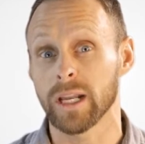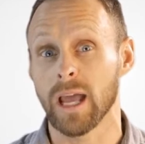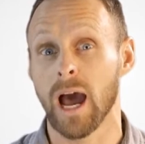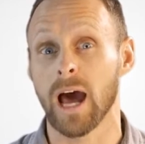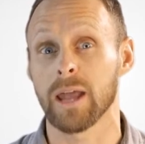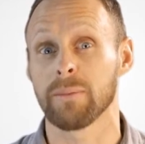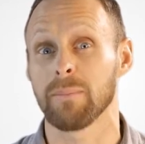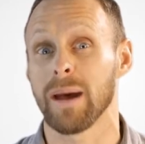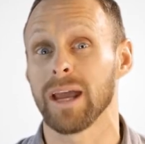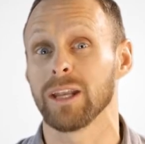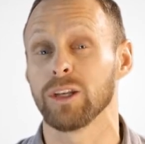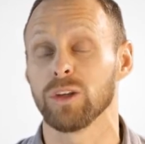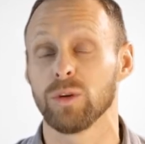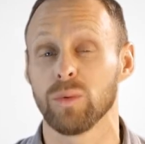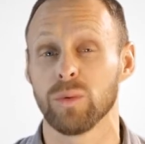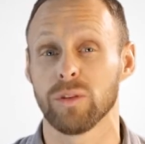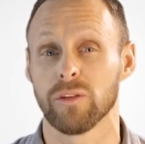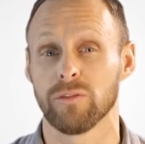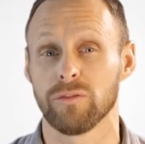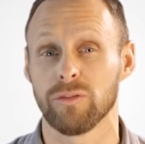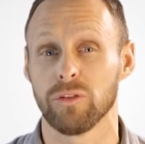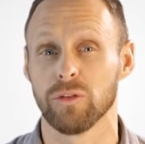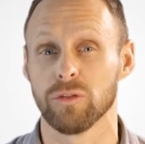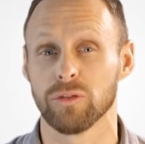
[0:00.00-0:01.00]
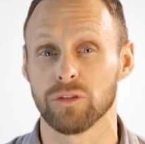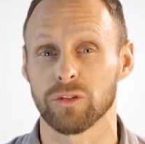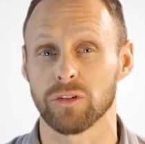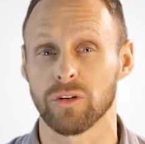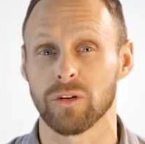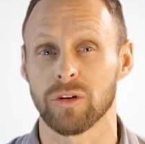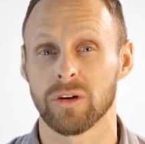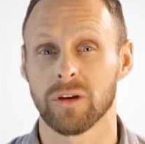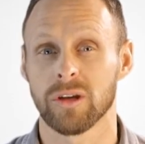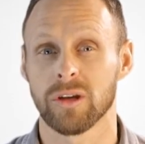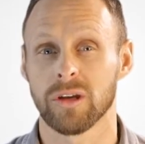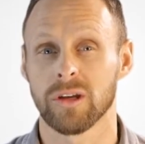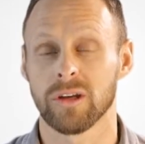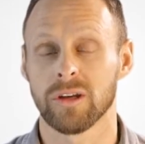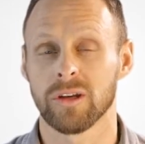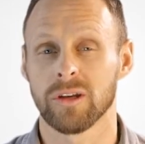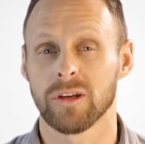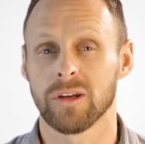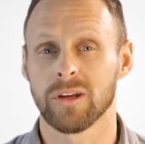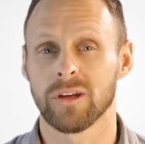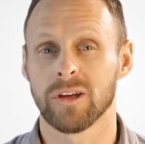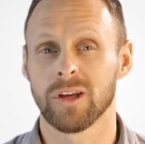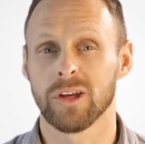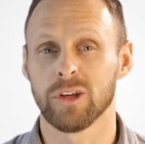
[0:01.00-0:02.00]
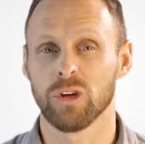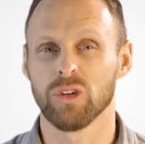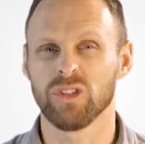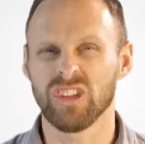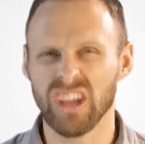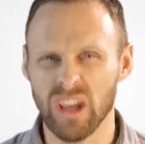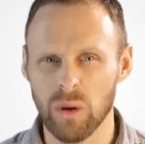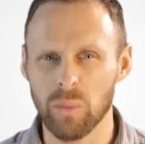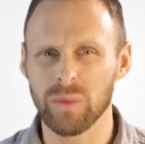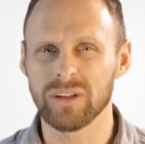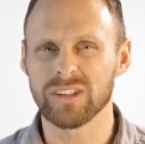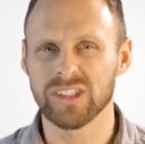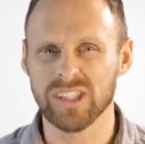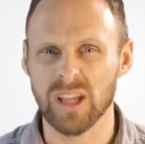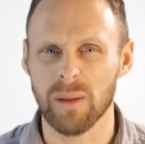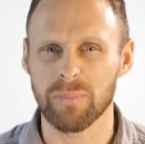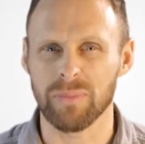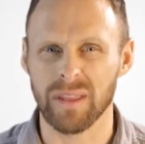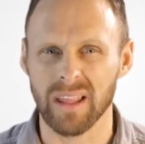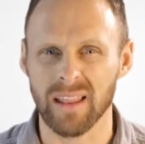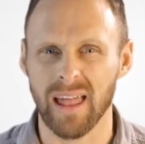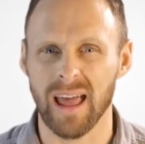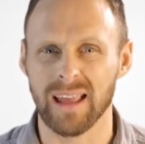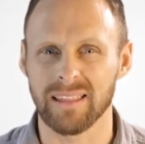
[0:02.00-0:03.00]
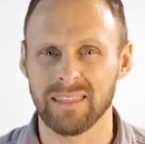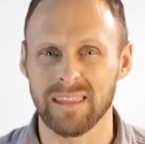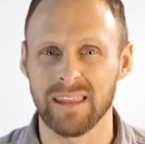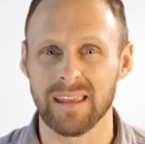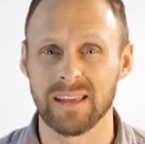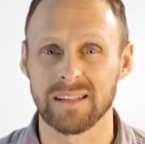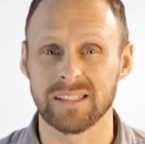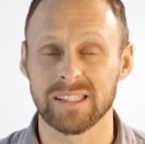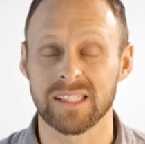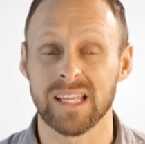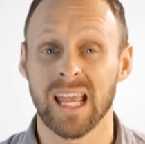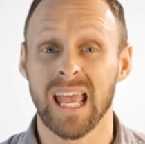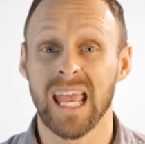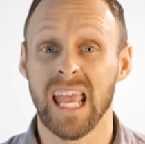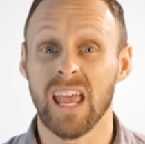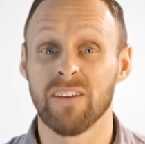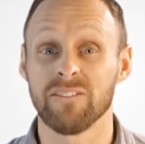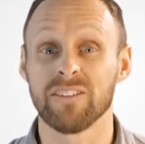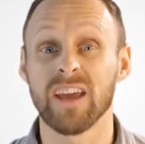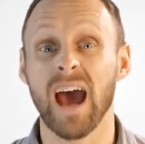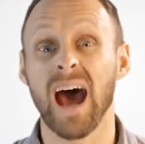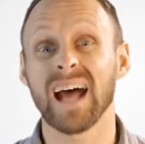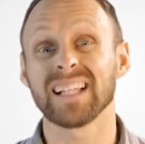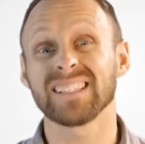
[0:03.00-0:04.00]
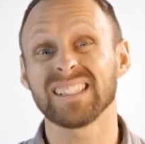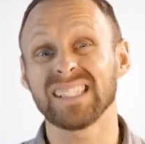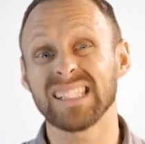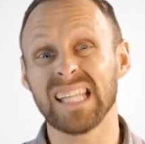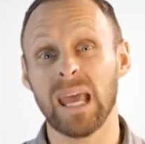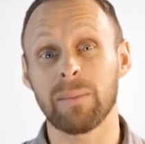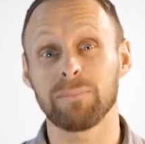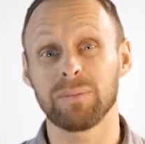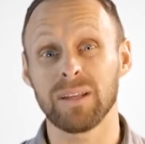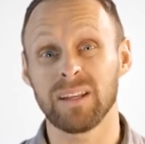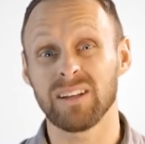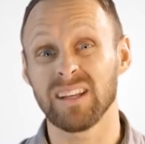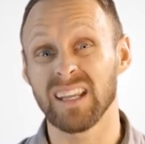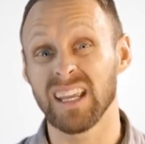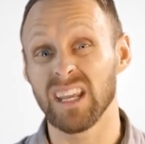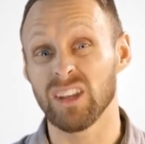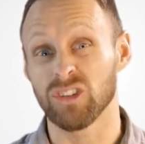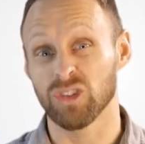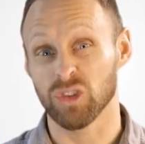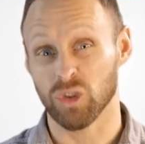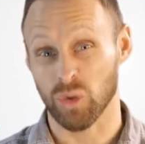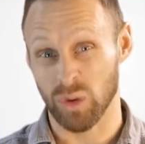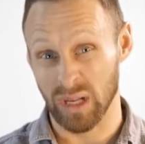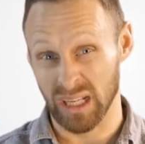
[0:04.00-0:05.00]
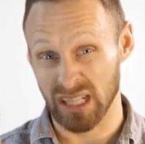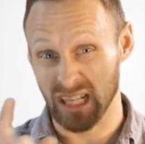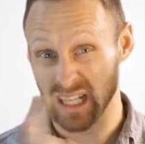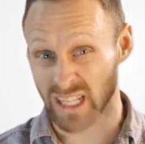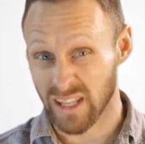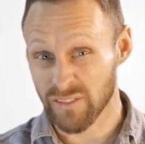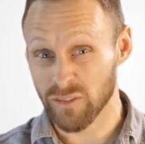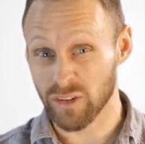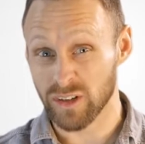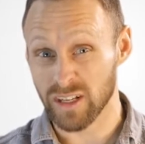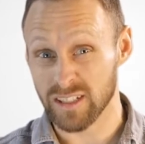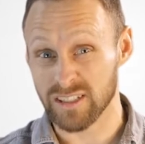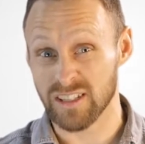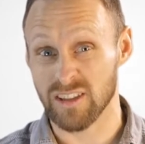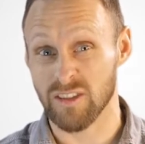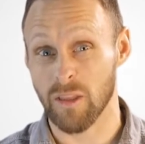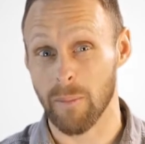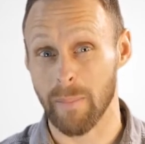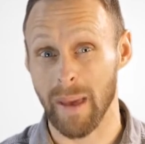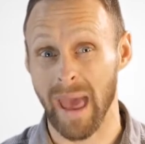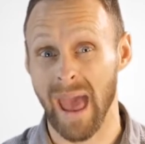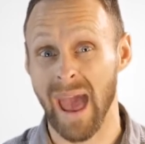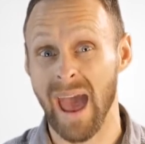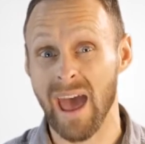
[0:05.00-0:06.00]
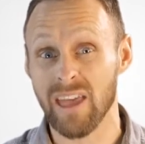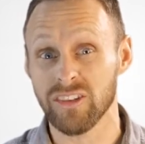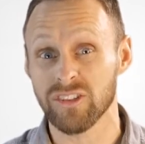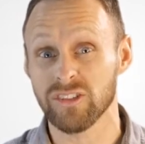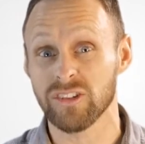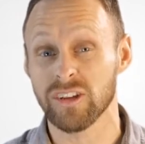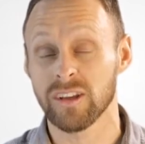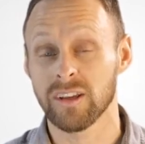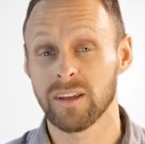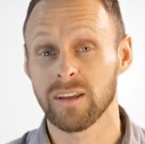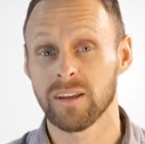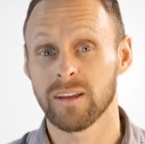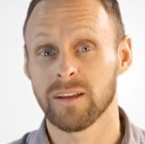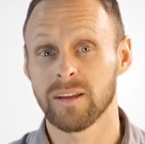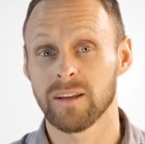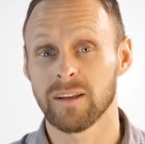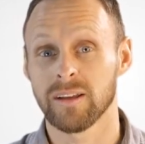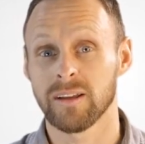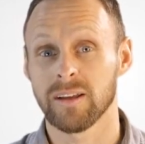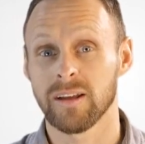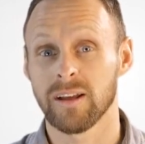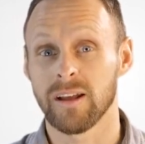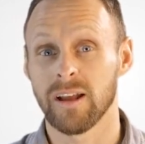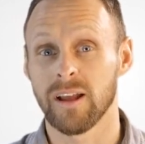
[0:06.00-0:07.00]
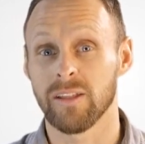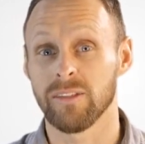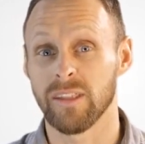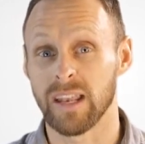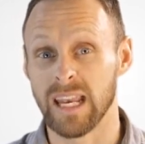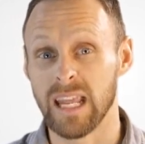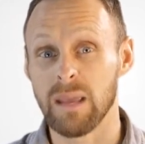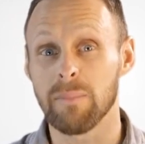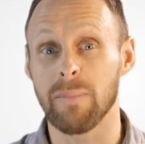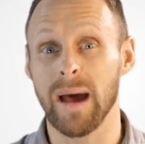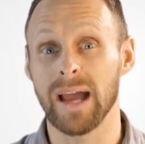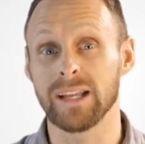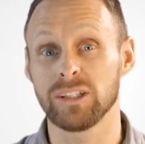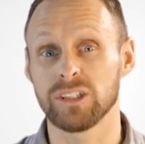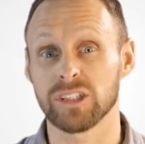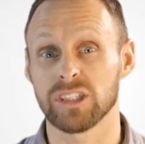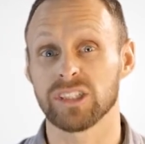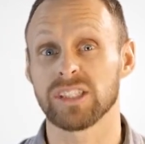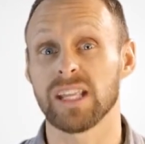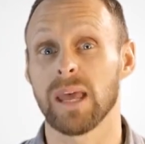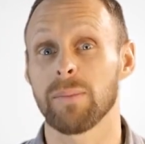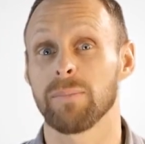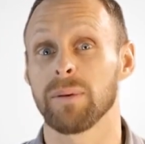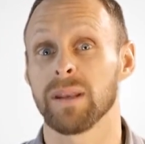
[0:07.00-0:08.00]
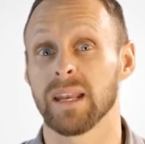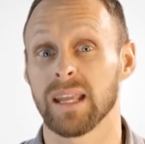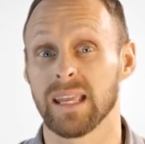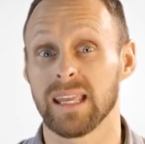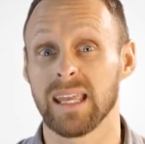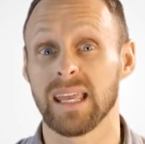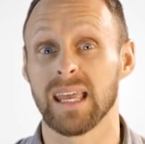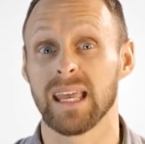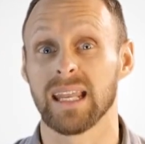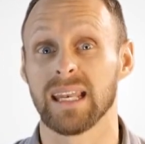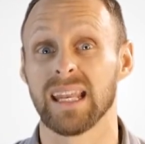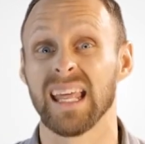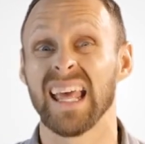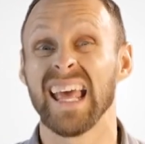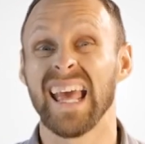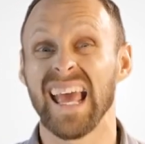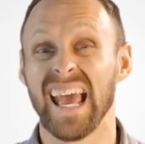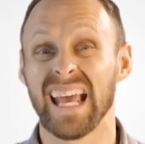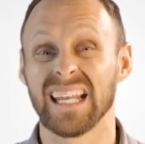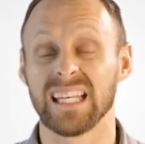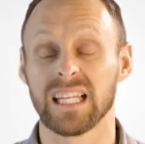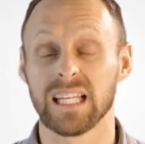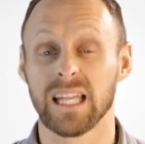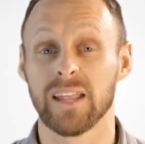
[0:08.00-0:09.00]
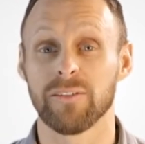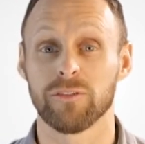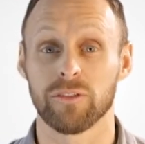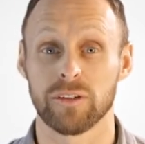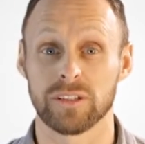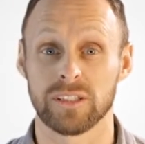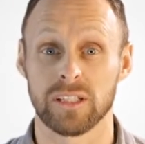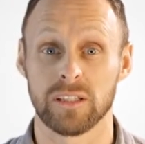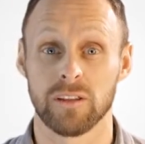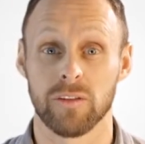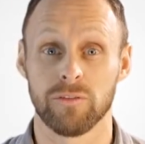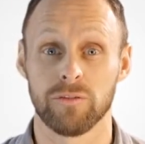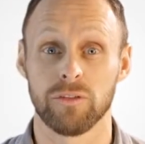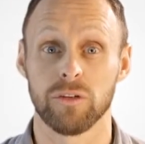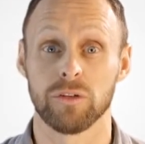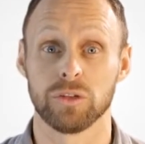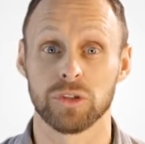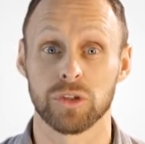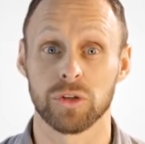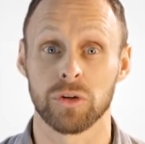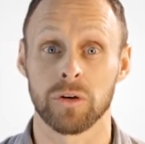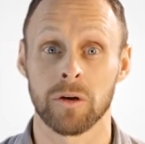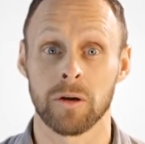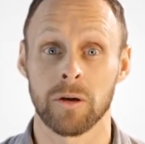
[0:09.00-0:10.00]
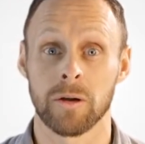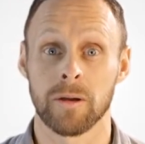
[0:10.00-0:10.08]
God might do in the future. You see, it went something like this. If God stepped into history and delivered us in the past, then He might just step in again and deliver us in the future.